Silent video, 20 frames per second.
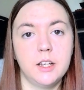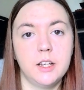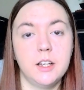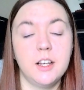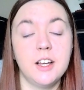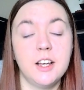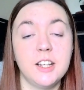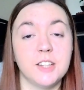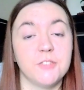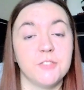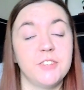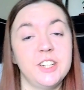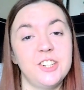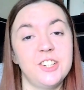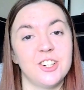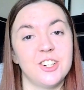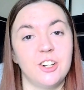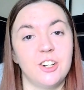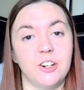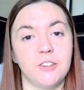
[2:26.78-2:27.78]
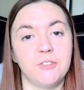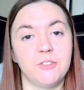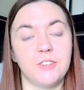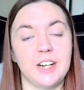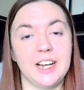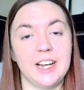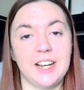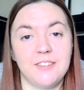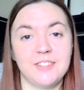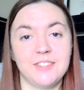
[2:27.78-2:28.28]
To finish it off, I
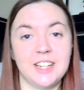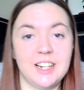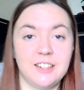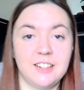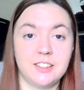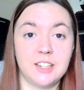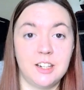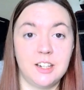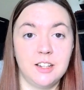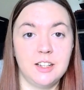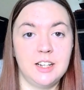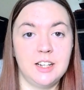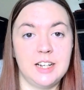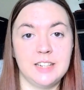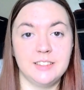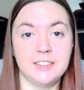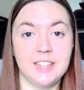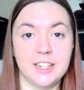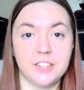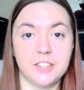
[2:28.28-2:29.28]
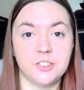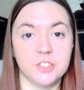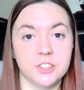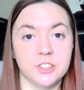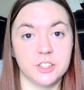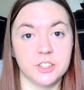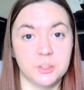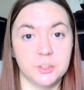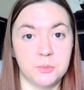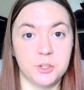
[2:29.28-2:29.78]
have to add colour and texture
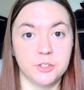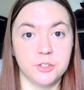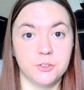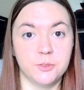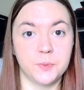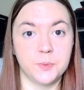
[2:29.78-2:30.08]
to the model.